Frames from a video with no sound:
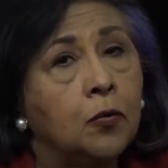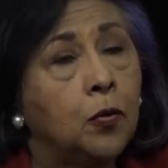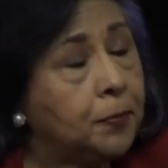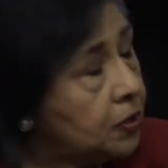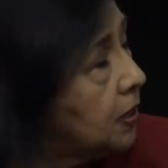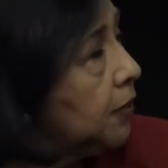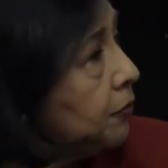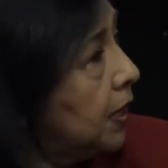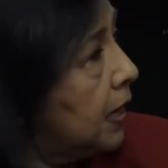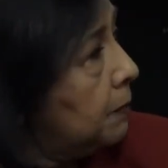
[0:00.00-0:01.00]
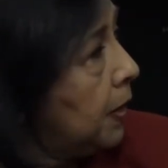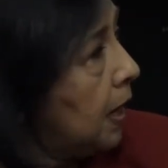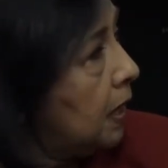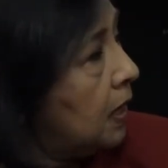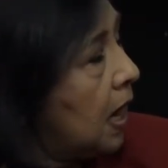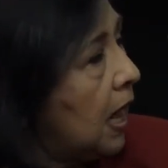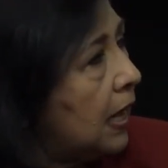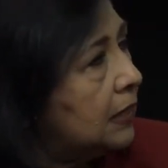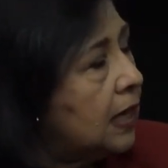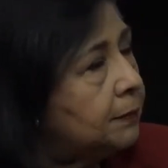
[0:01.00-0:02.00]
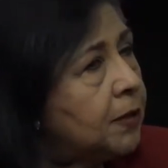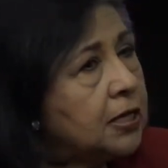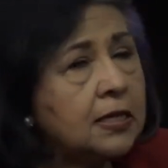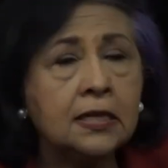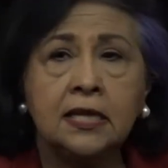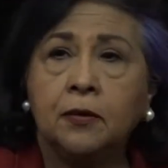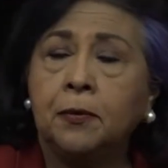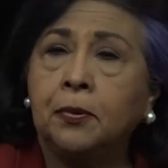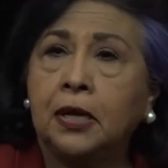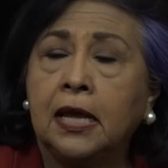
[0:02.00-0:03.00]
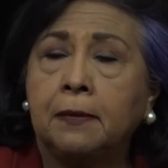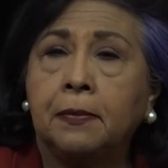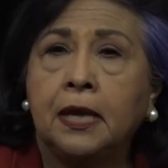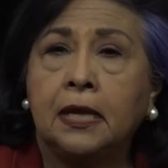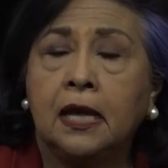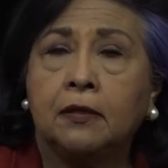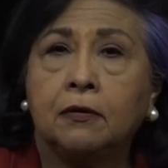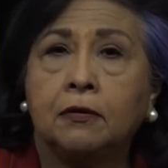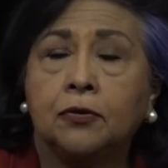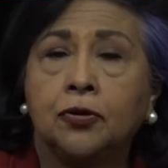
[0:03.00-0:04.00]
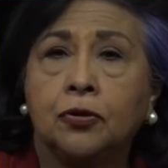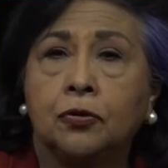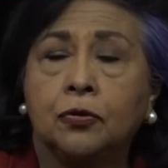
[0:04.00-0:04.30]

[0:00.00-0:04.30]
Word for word: we put together a campaign. I, am not to say we put a campaign together. To,